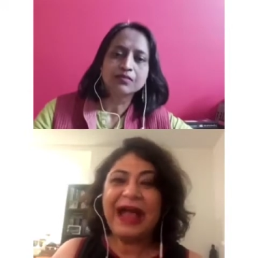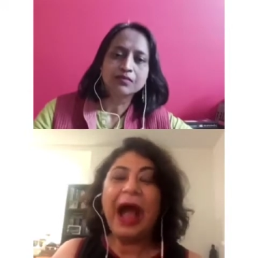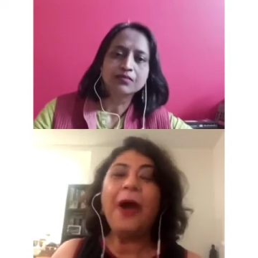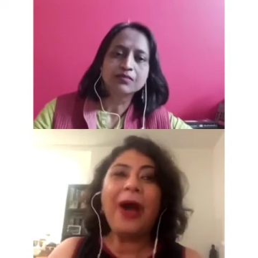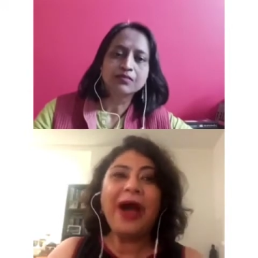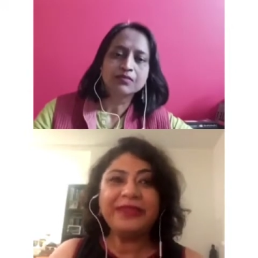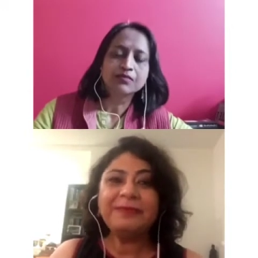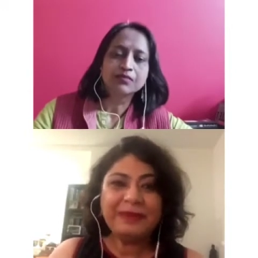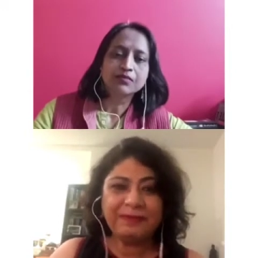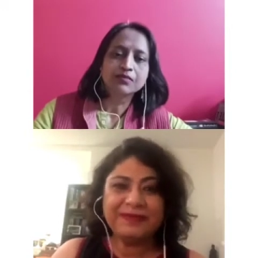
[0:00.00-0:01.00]
Speaker 1: how other
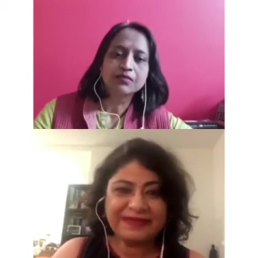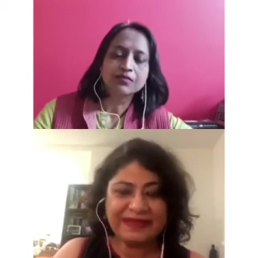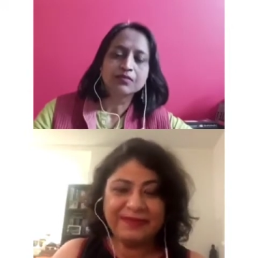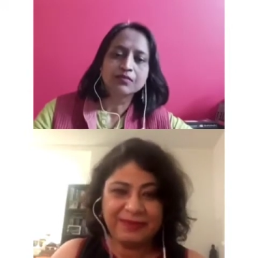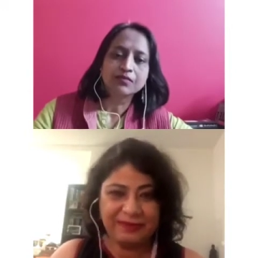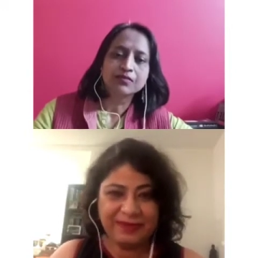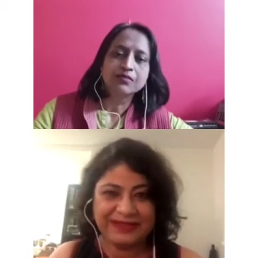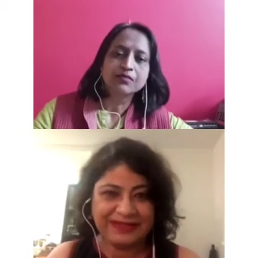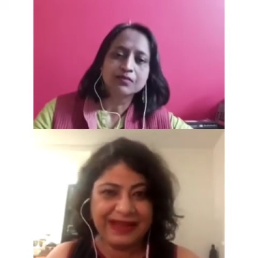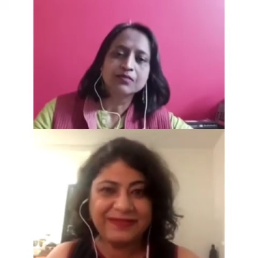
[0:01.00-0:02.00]
people see
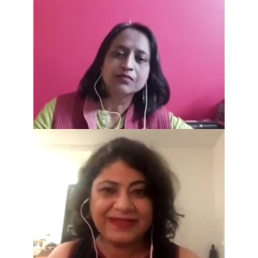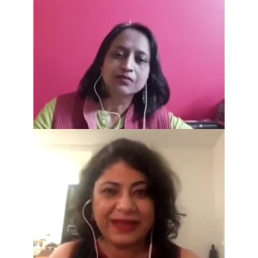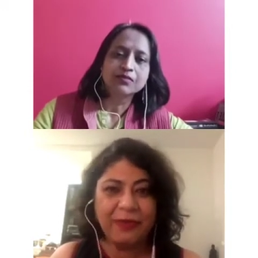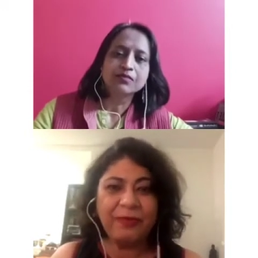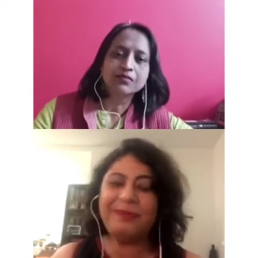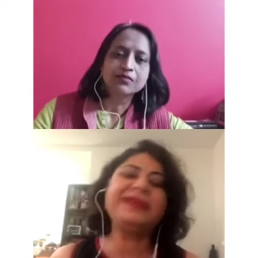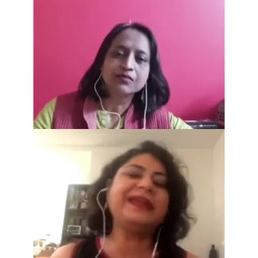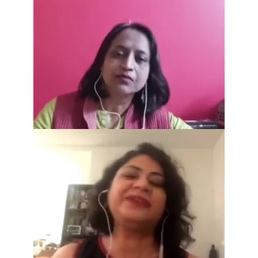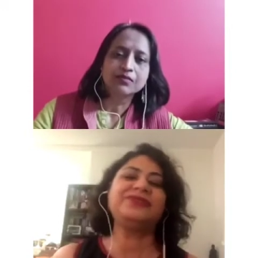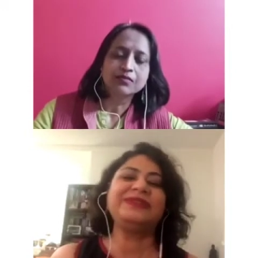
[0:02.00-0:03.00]
women's lives and how women
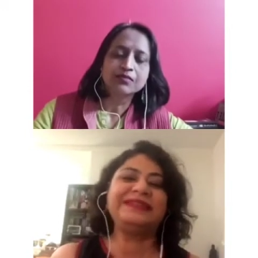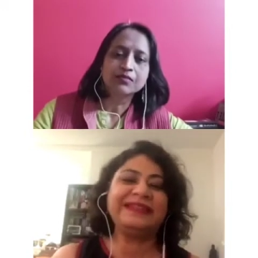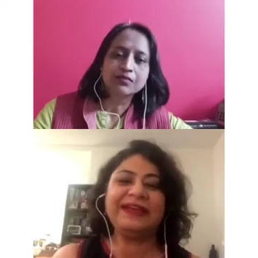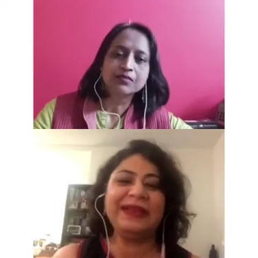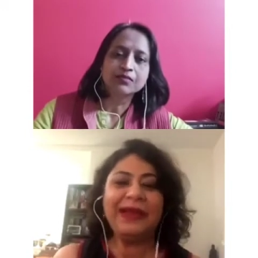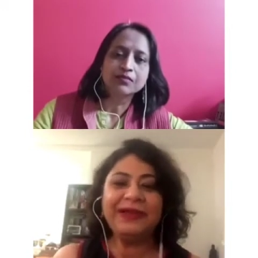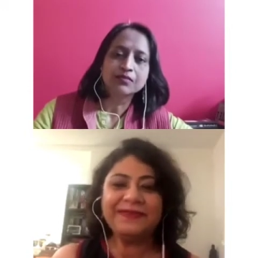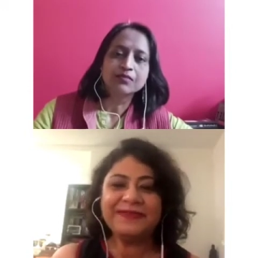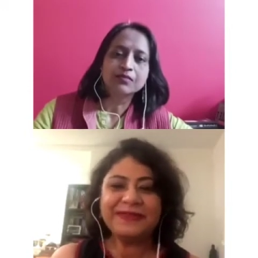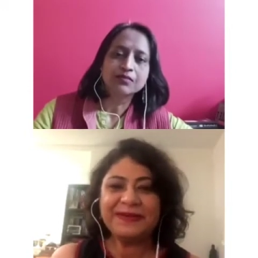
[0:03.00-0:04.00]
actually see their
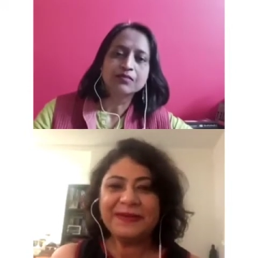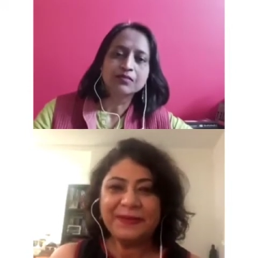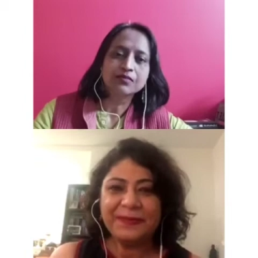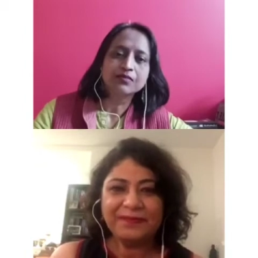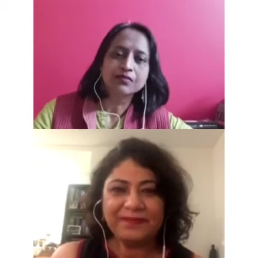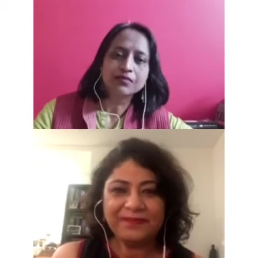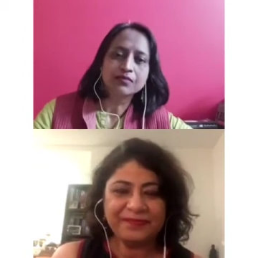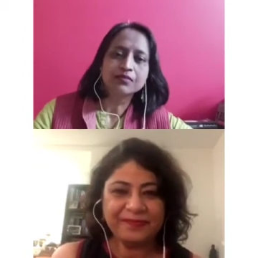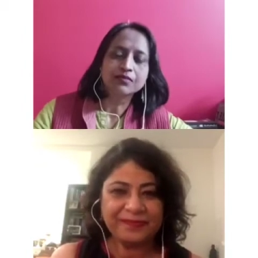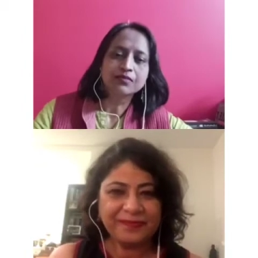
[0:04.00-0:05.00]
lives
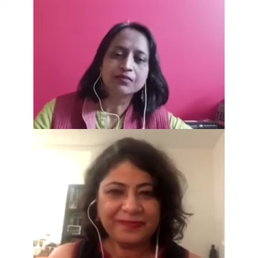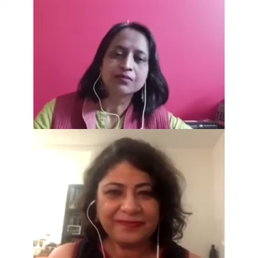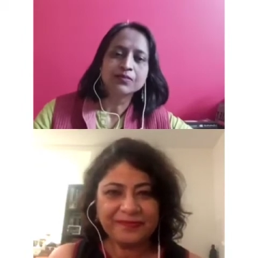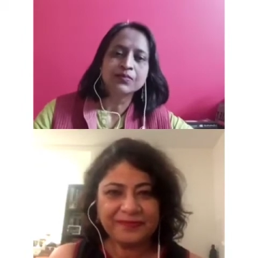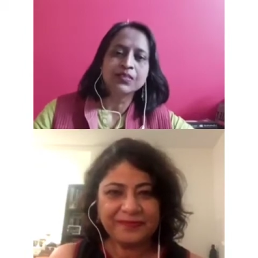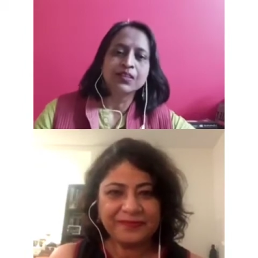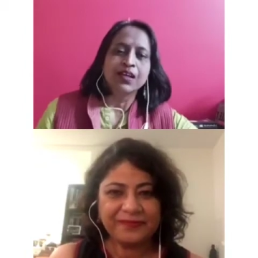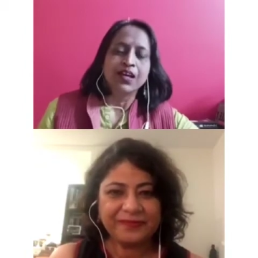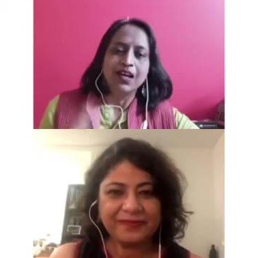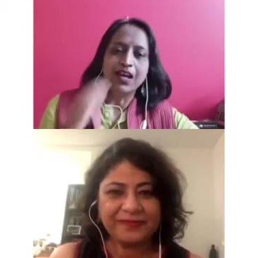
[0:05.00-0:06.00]
hmm
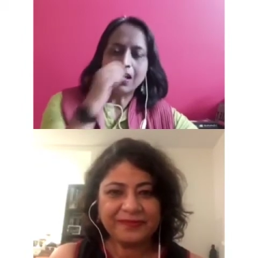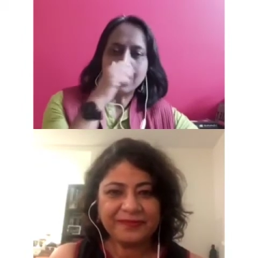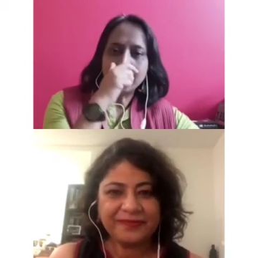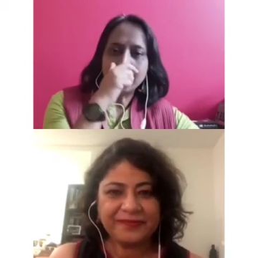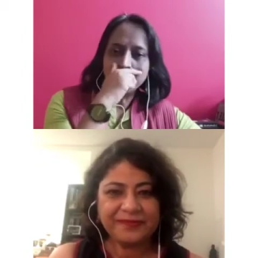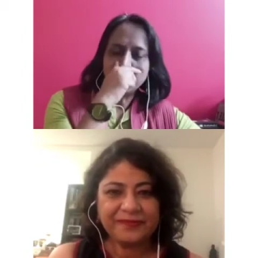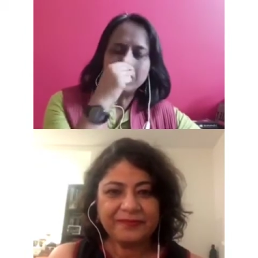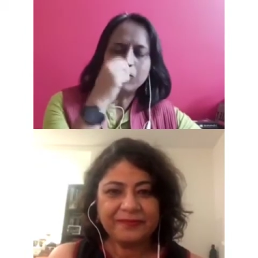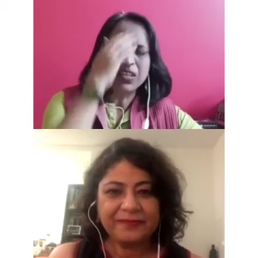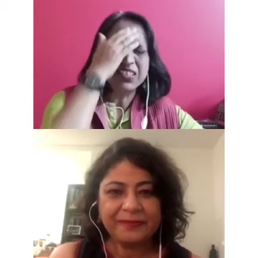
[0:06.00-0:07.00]
Speaker 2: I, I,
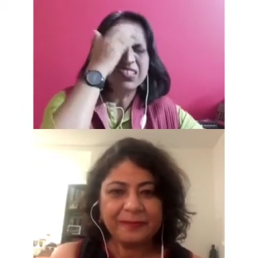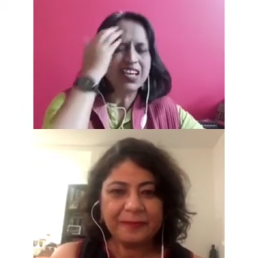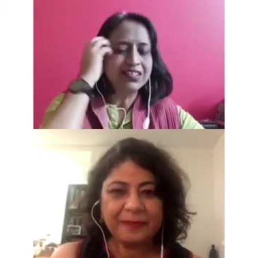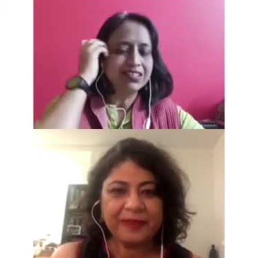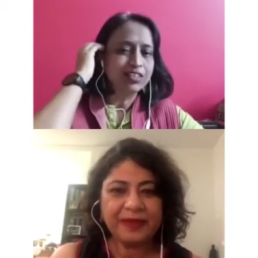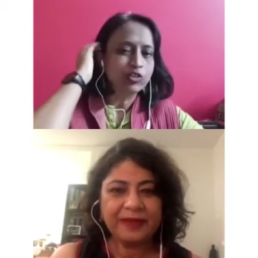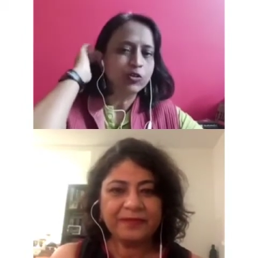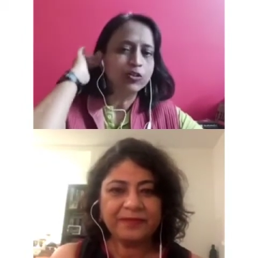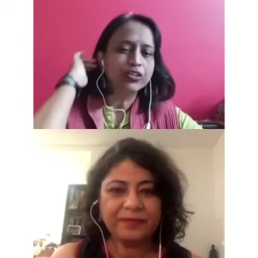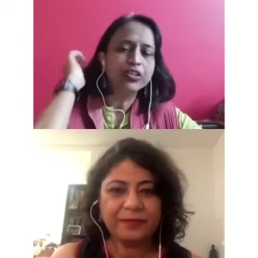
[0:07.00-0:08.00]
remember once I did a
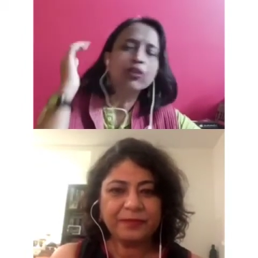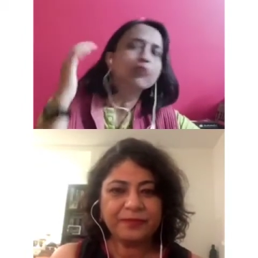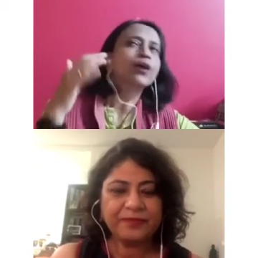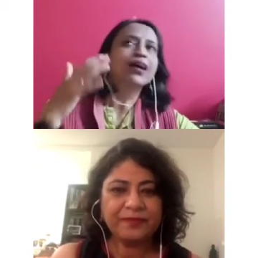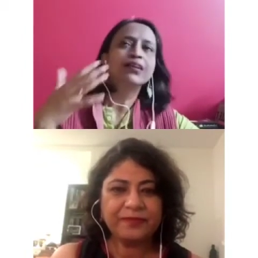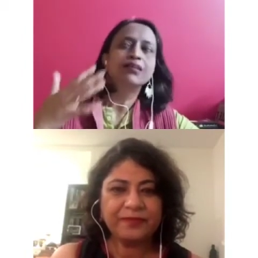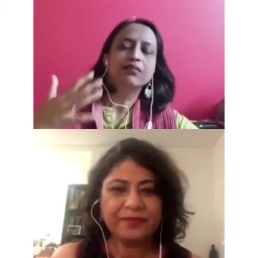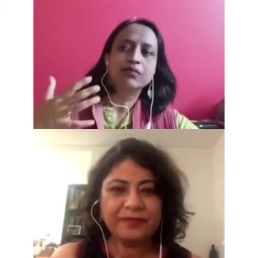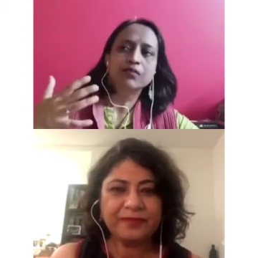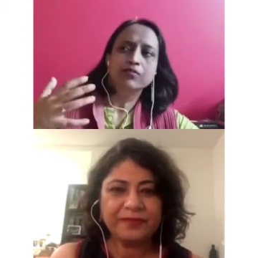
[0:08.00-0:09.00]
story on why
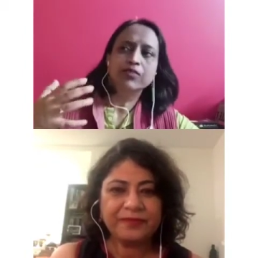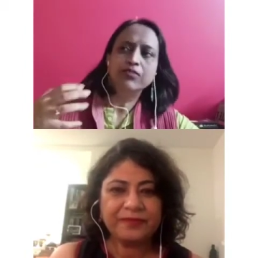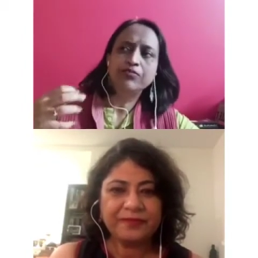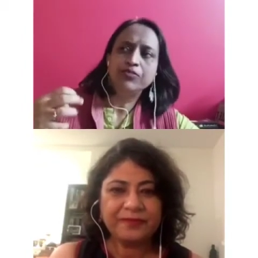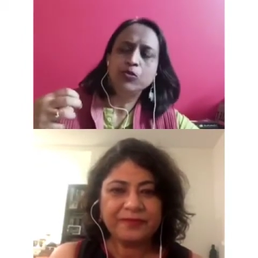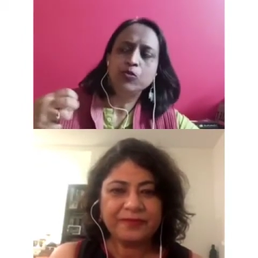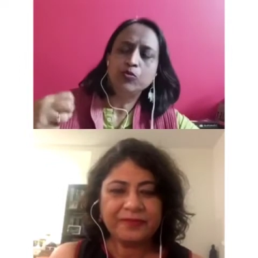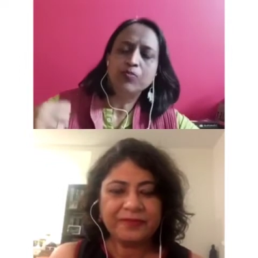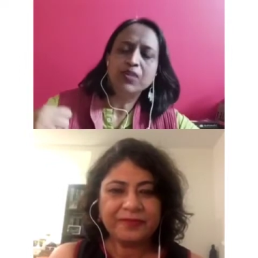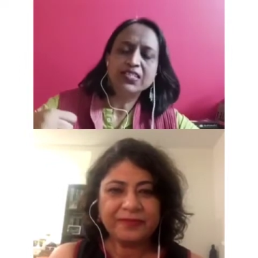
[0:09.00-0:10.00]
uh, very few
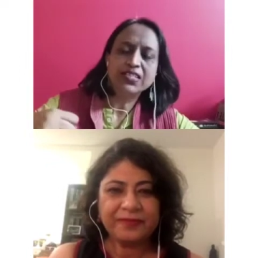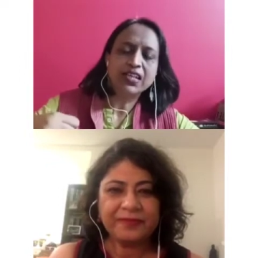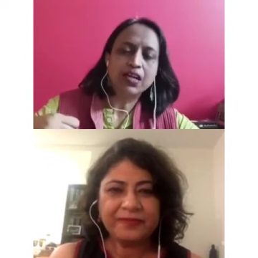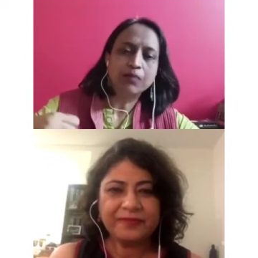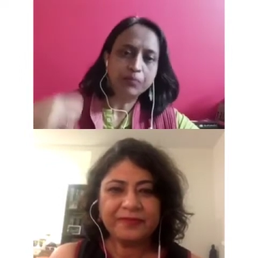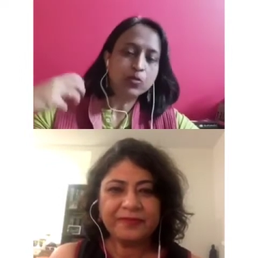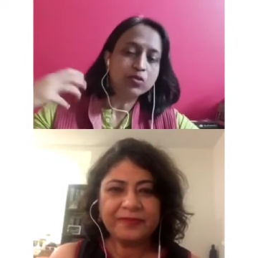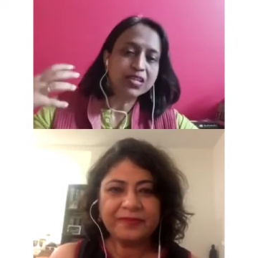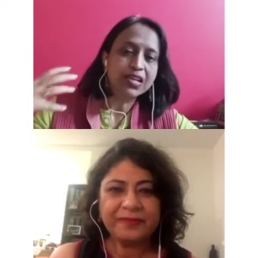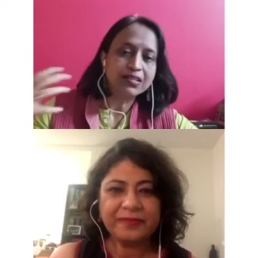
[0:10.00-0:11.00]
women take up
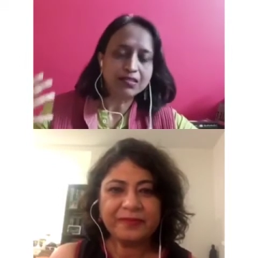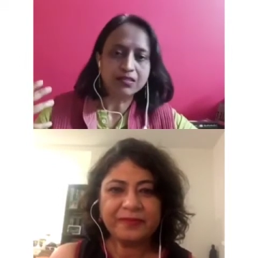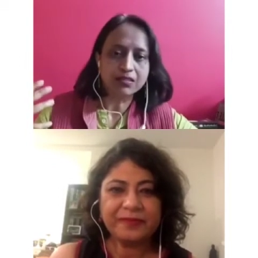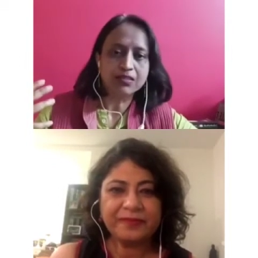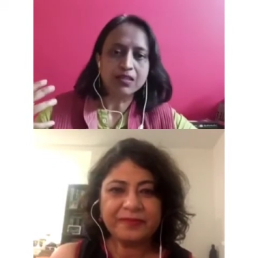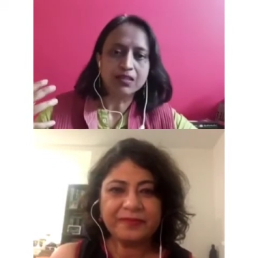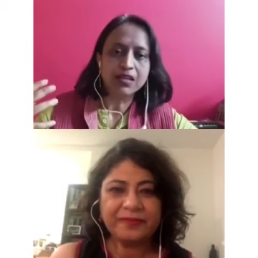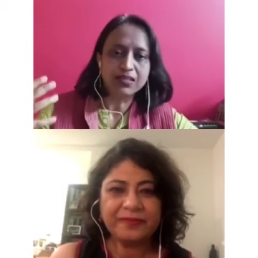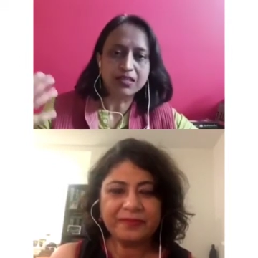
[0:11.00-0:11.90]
pure sciences as a